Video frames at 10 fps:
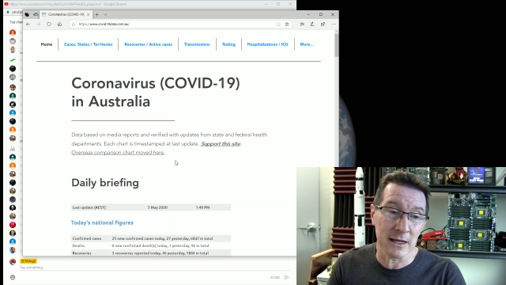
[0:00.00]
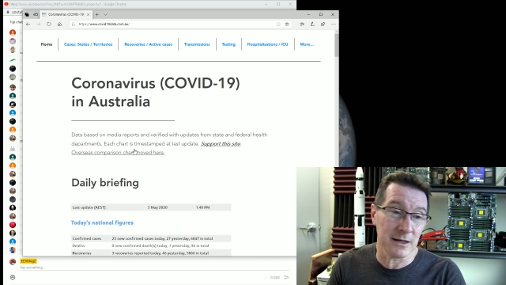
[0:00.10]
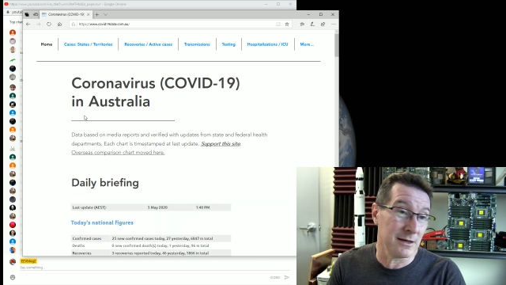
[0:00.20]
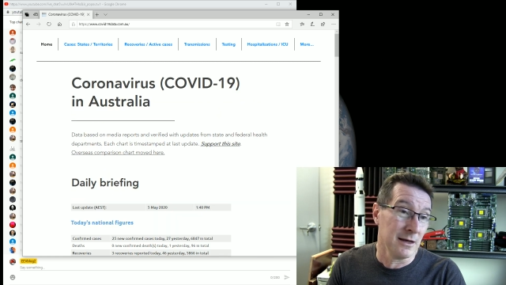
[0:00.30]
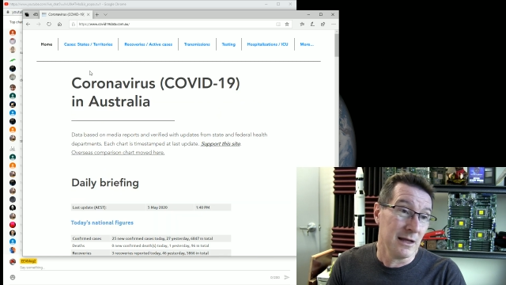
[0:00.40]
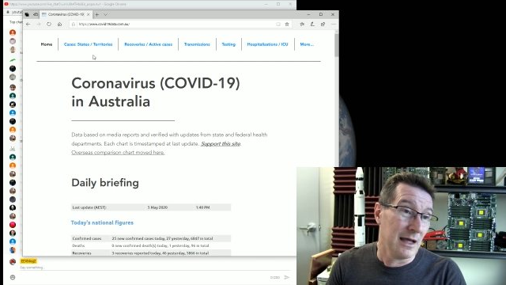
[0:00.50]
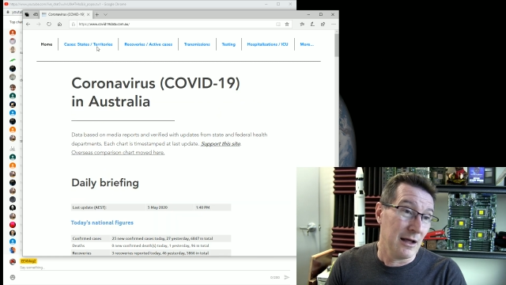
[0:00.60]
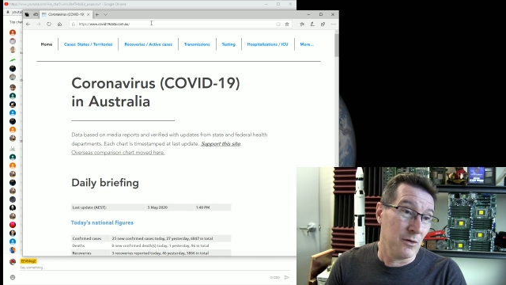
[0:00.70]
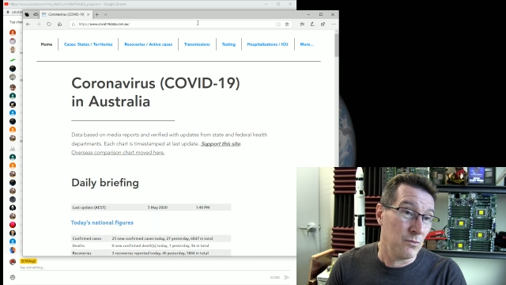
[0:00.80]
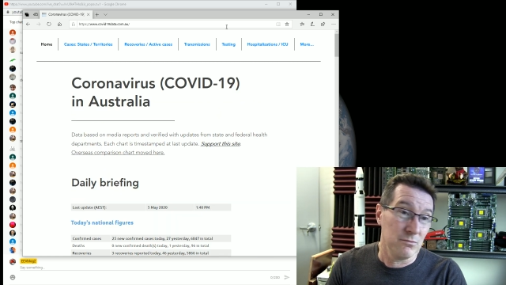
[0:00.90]
And
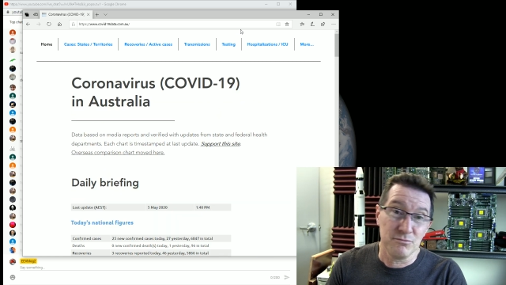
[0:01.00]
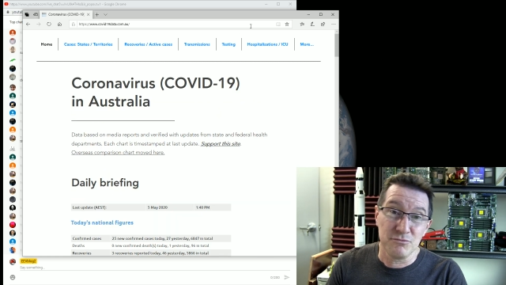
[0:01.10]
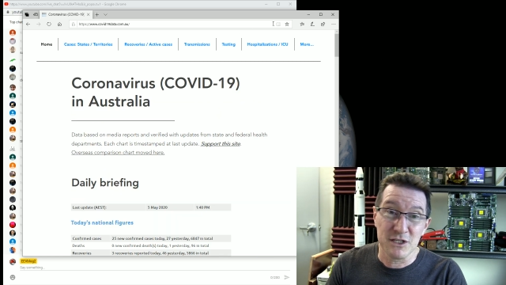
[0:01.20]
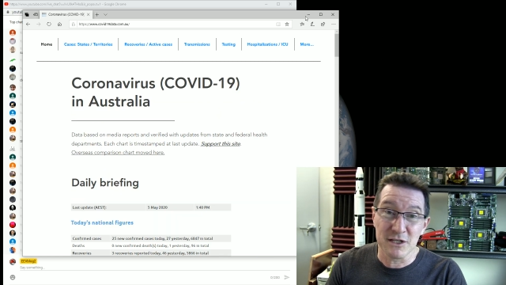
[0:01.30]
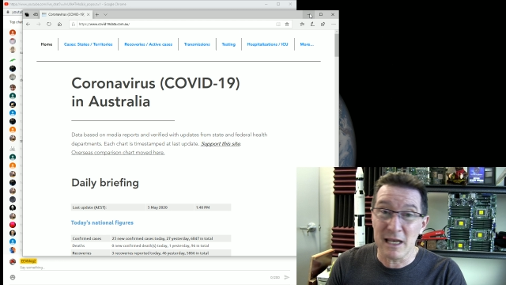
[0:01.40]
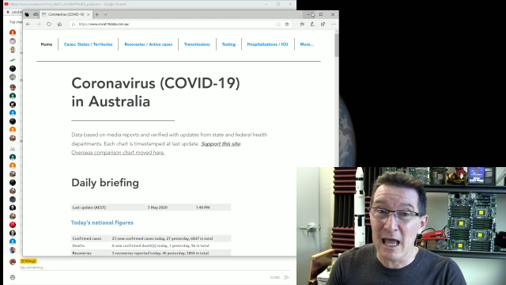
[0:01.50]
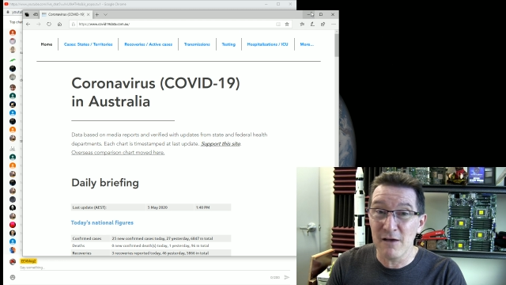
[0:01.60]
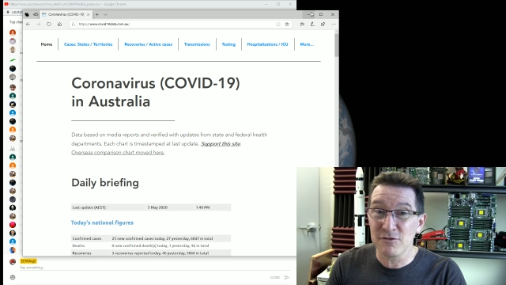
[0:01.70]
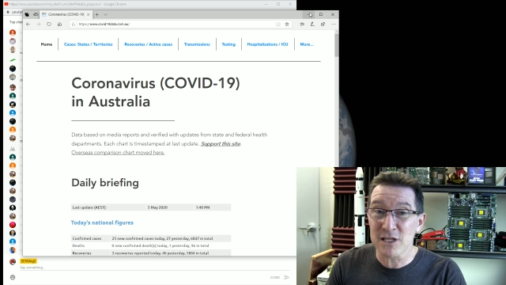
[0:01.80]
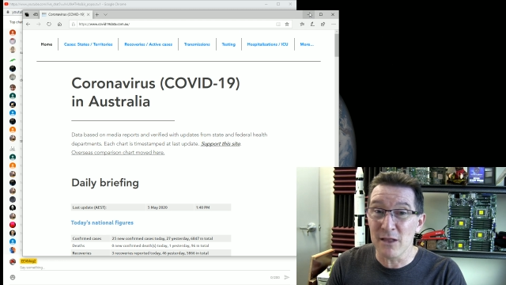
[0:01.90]
Did it have
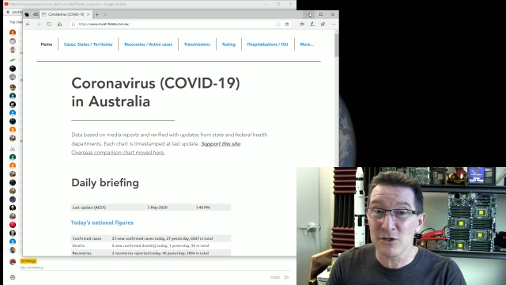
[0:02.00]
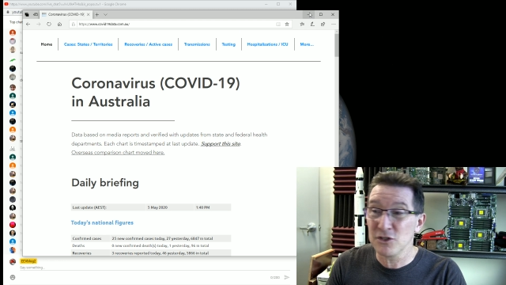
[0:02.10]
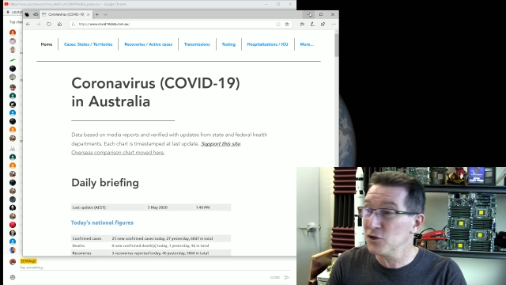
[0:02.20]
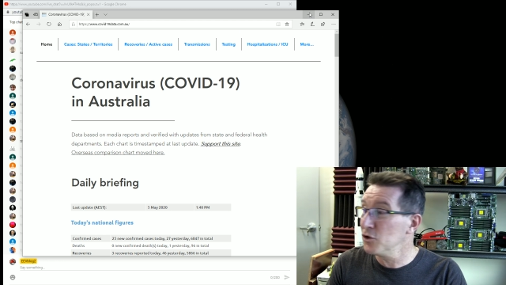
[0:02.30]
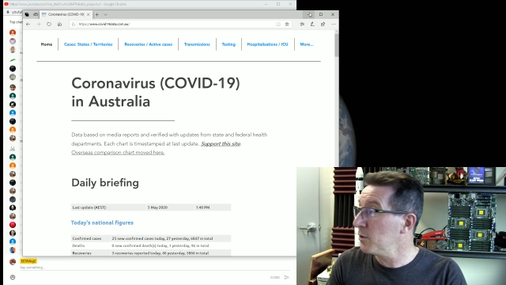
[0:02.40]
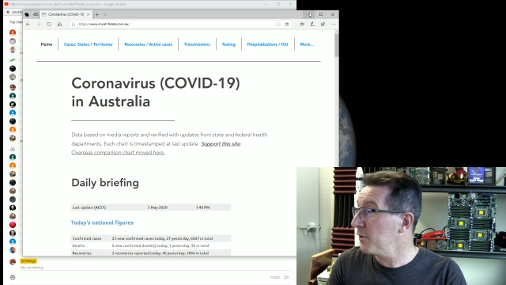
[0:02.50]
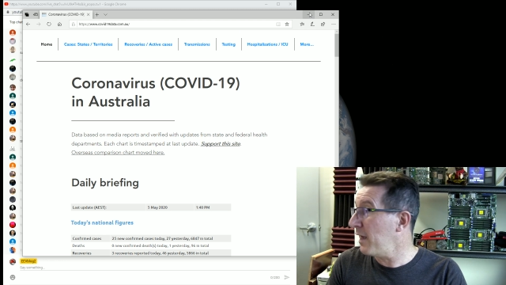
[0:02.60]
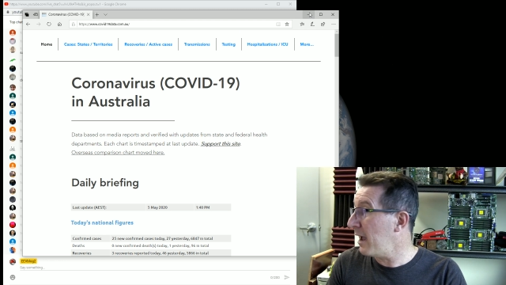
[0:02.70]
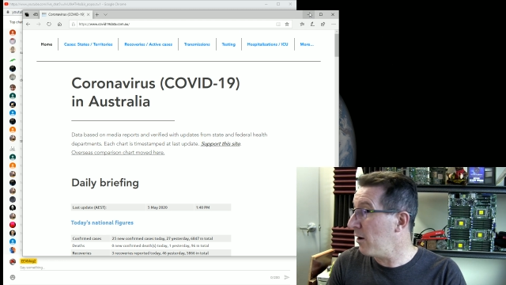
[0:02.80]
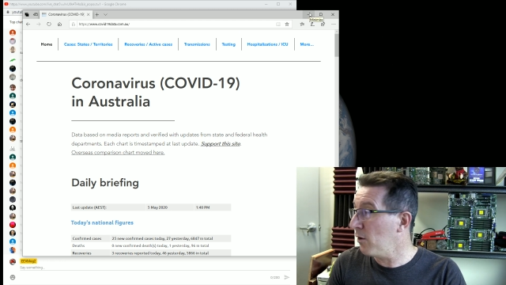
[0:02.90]
something to do with
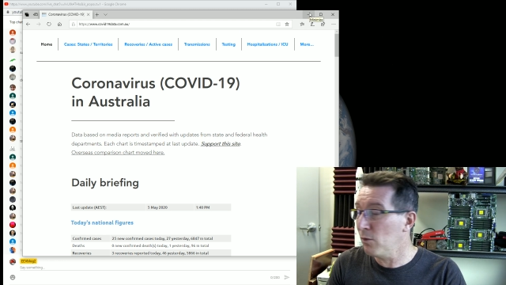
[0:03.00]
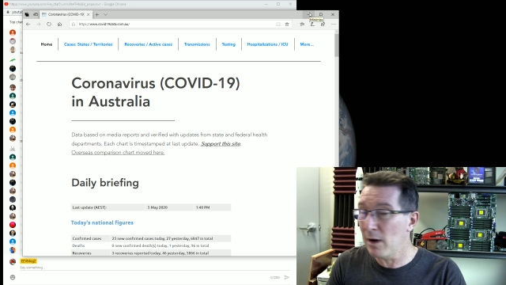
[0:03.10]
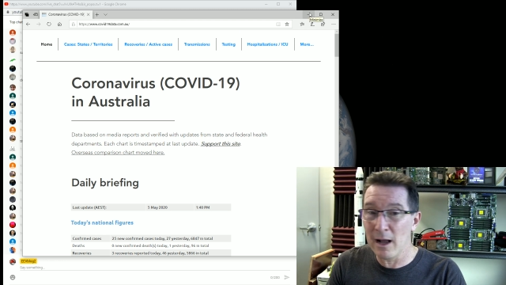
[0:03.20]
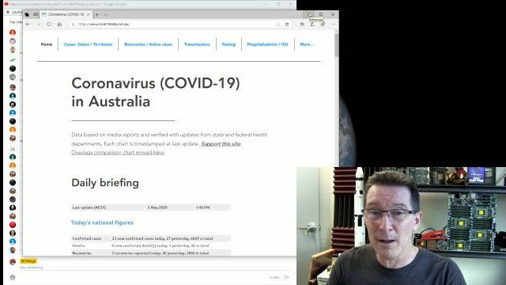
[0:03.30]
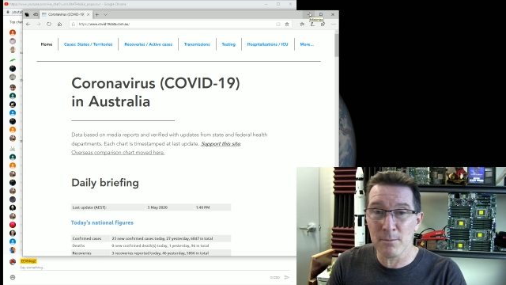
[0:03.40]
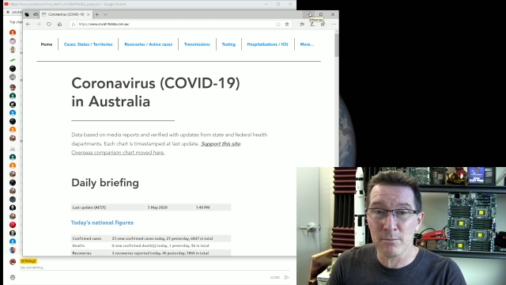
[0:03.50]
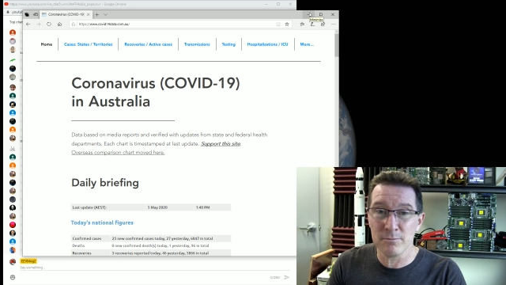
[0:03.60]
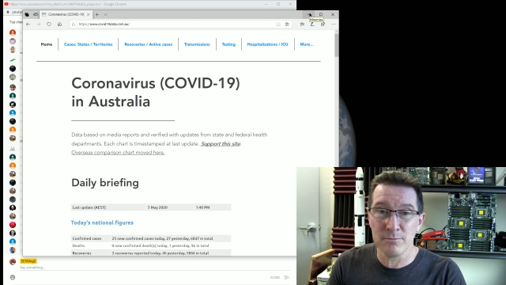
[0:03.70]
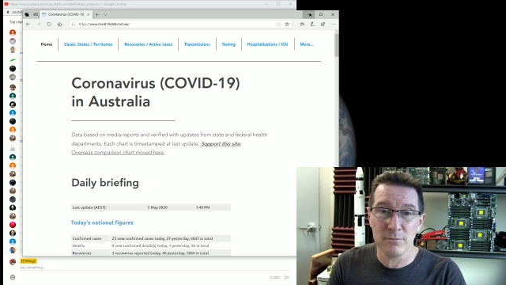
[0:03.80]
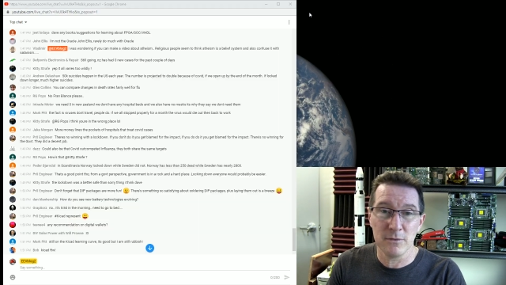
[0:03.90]
our,
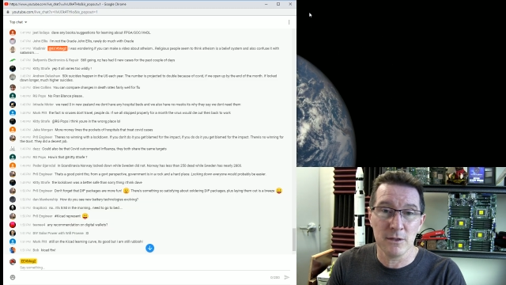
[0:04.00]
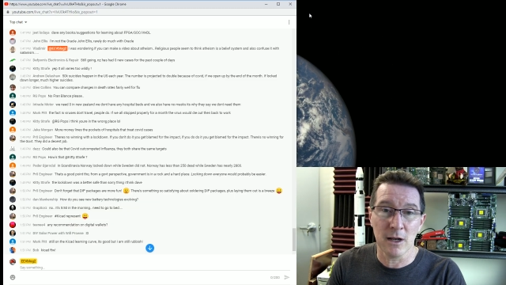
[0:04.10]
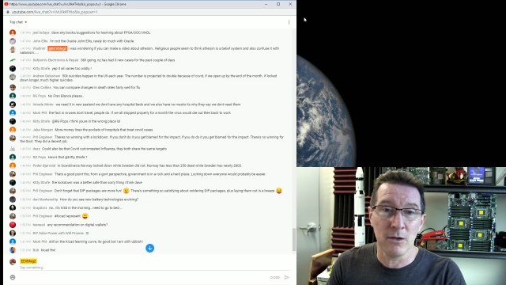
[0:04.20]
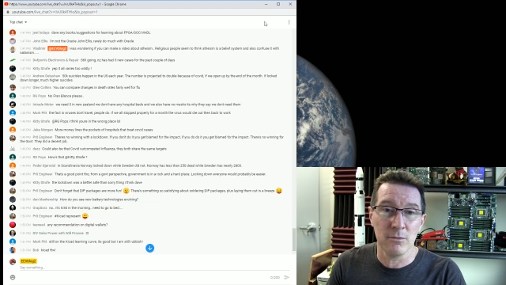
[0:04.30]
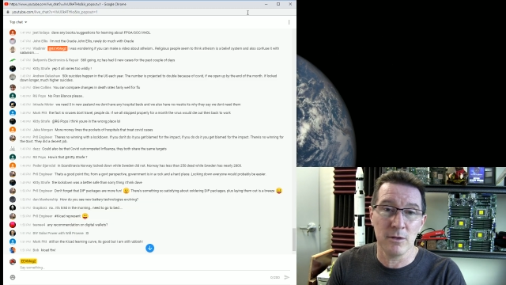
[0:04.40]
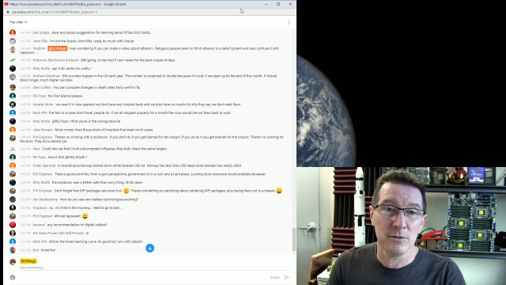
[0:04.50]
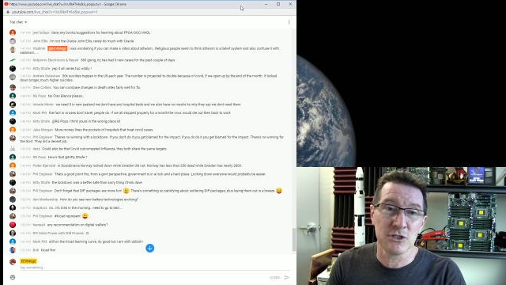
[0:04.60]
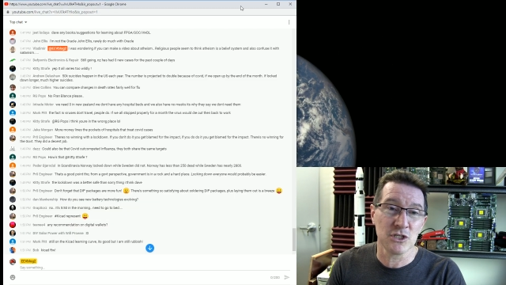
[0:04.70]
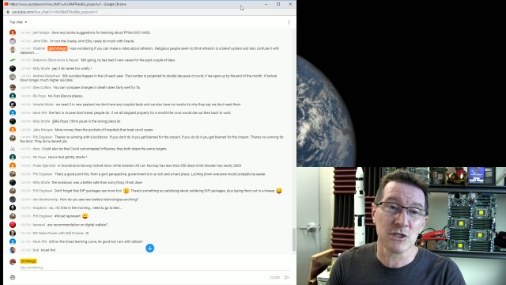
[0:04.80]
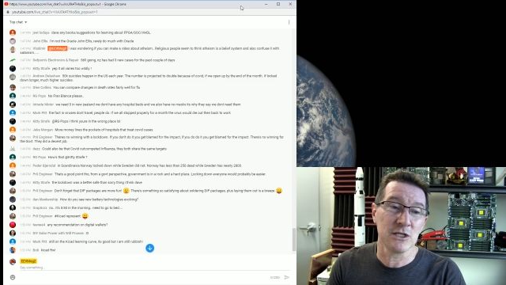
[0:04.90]

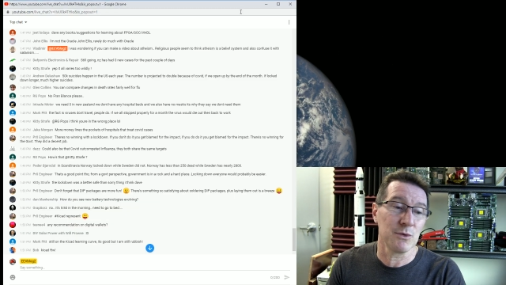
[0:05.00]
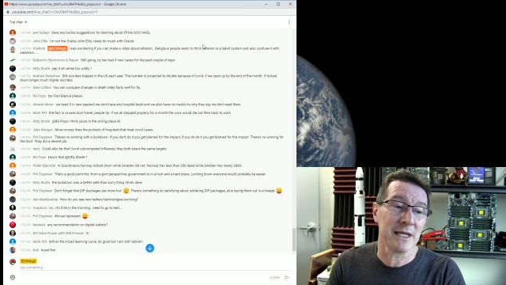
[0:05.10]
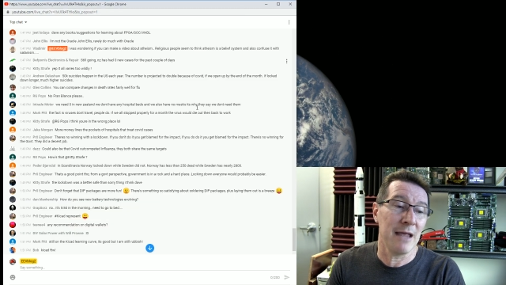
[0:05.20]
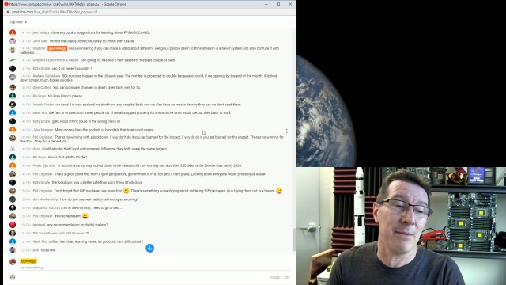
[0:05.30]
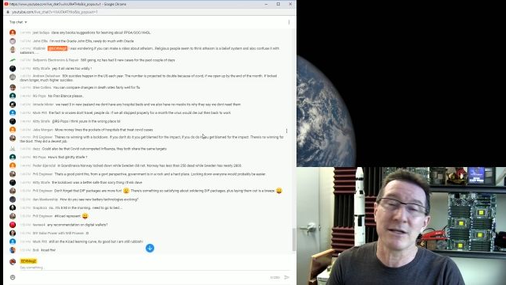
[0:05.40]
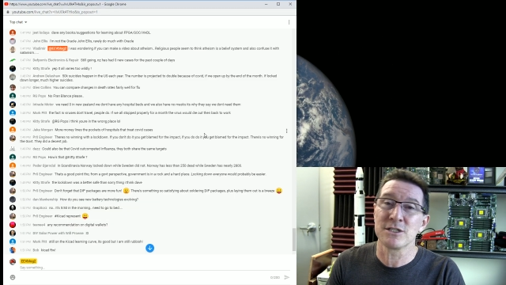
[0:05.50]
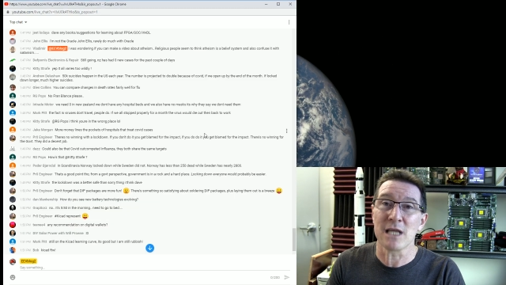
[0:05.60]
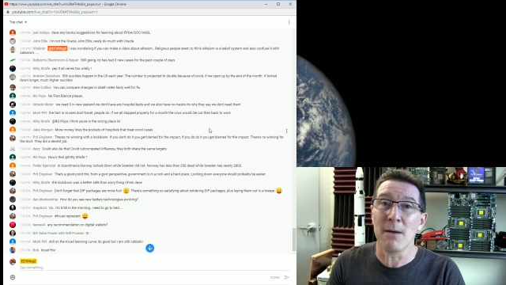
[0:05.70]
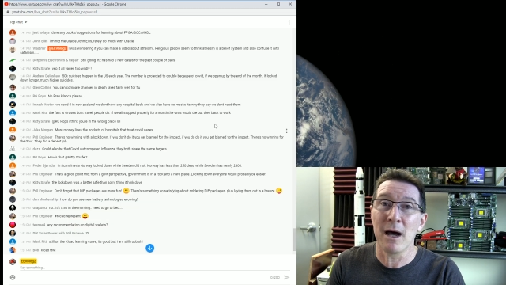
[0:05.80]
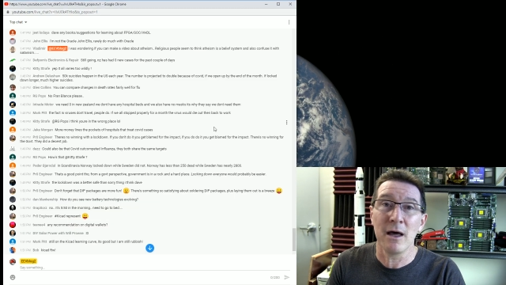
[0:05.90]
just because we came out of summer,